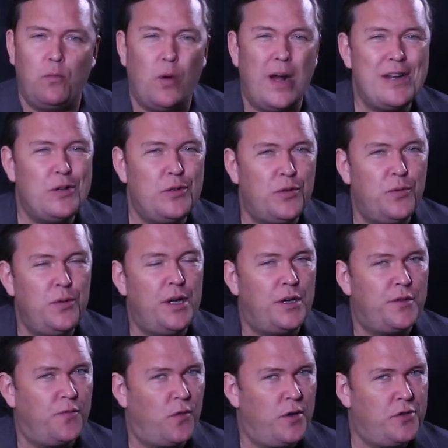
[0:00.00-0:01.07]
1 to 2
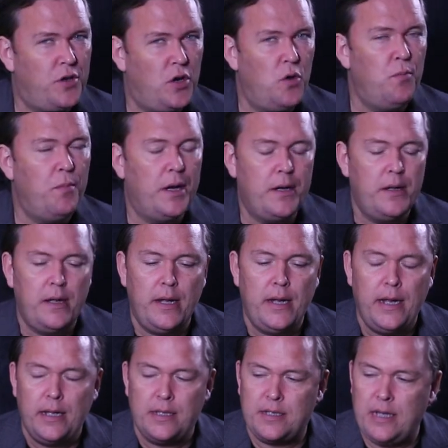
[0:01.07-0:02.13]
years for it to open.
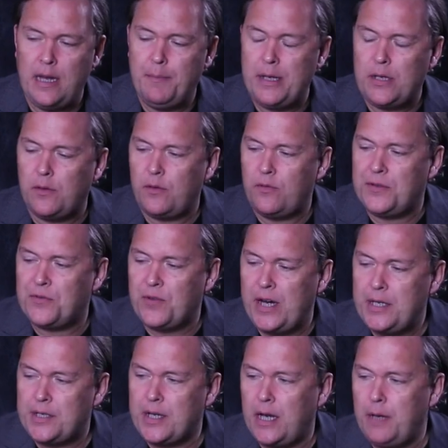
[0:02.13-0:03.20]
It's still a bit on the
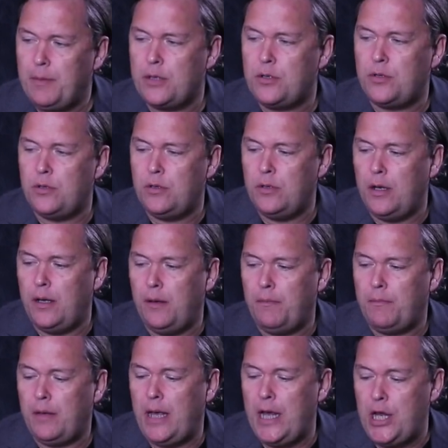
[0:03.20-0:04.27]
restrained side, but should
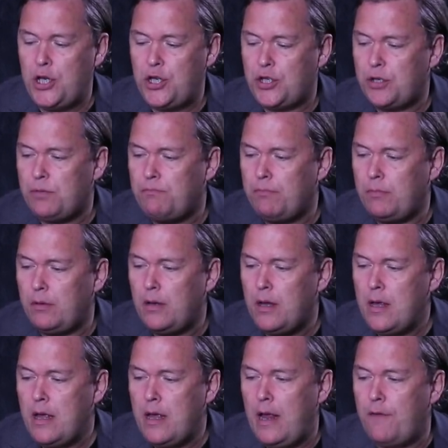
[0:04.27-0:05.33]
age
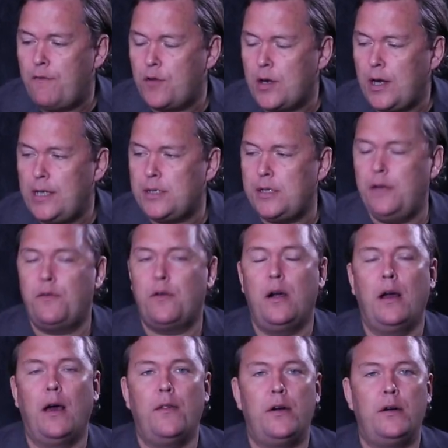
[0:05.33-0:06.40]
effortlessly for
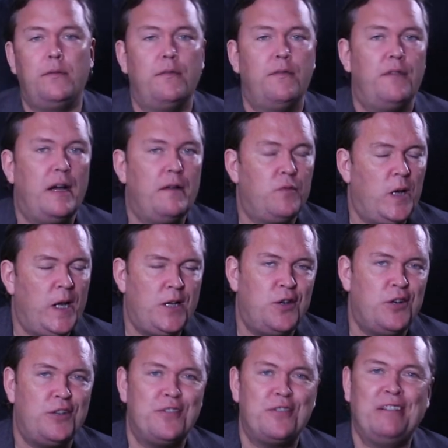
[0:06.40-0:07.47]
another 5 to 8
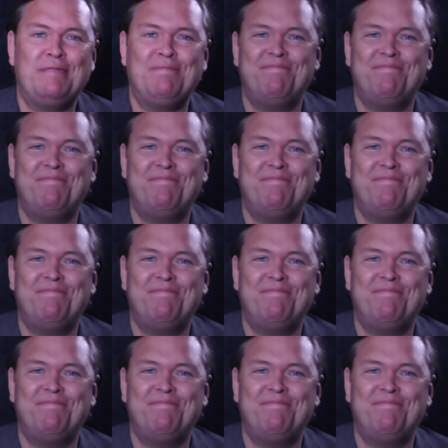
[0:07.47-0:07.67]
years.